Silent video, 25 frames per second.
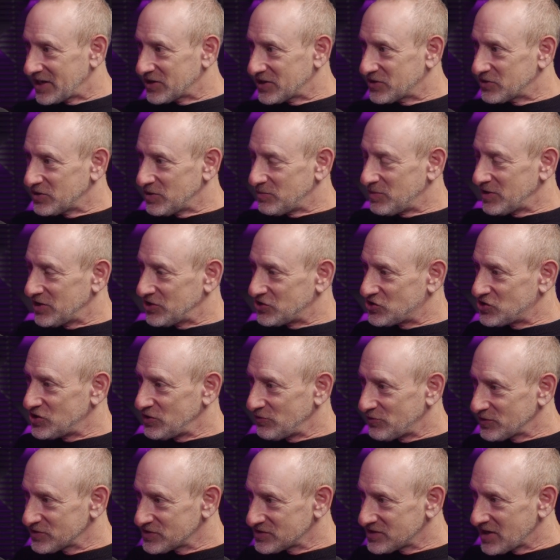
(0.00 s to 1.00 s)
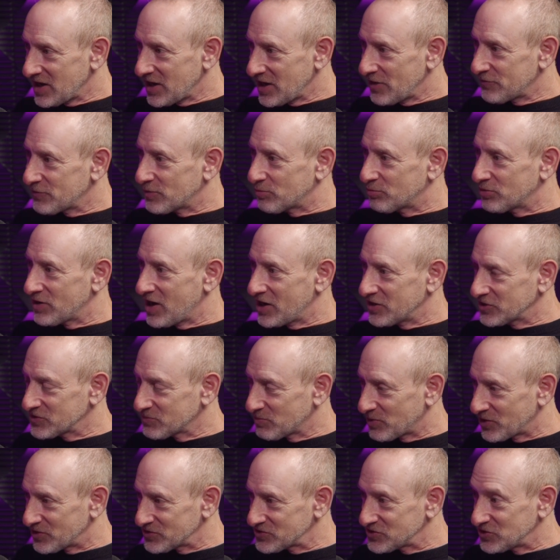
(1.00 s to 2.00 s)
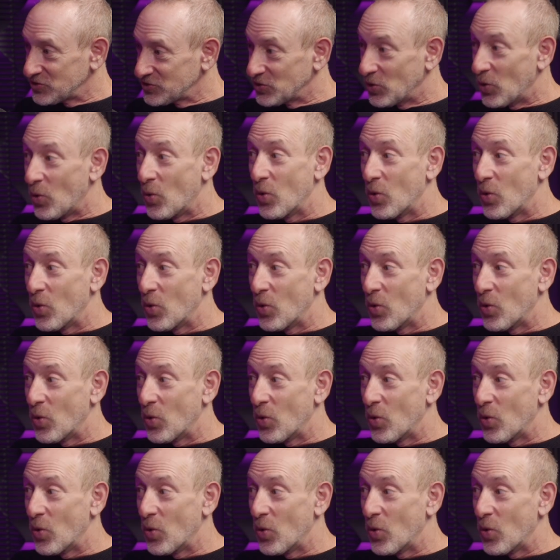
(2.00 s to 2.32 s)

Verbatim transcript: I could have been a chief of staff or product person